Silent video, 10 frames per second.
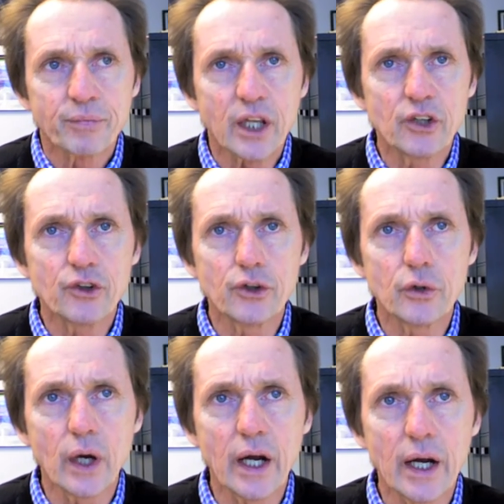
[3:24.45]
is
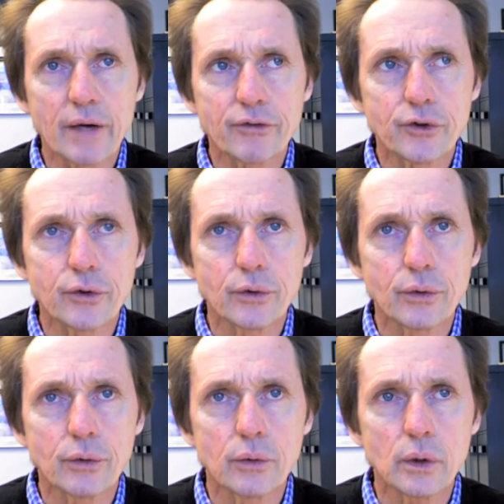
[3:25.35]
you have
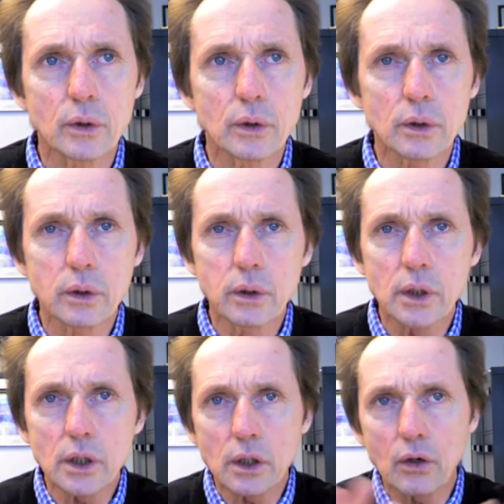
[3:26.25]
to
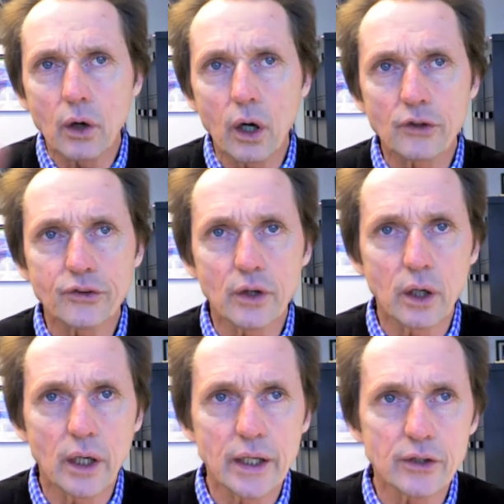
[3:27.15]
look across the
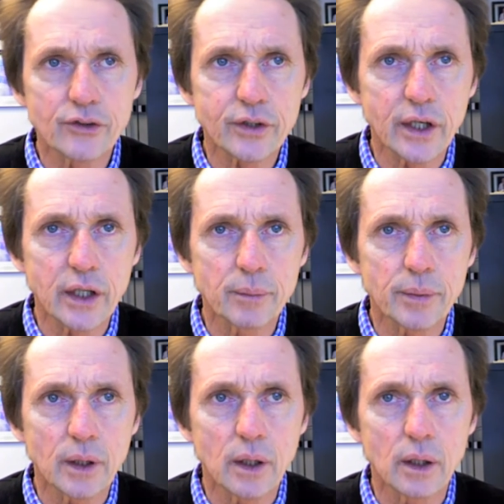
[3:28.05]
landscape
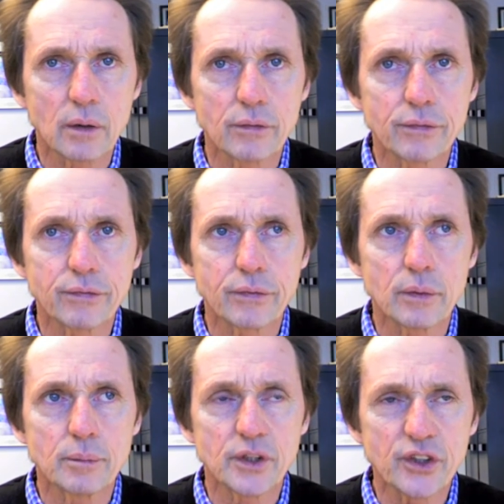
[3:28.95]
of
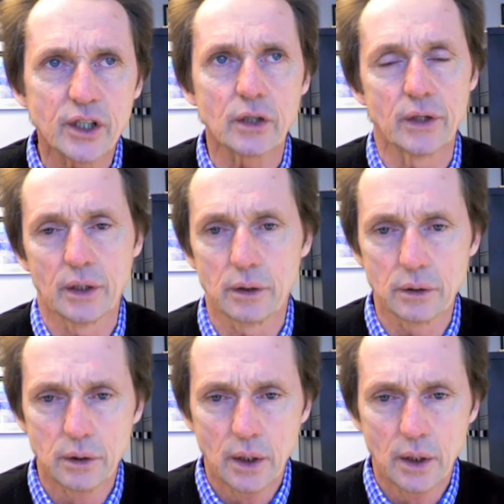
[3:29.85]
material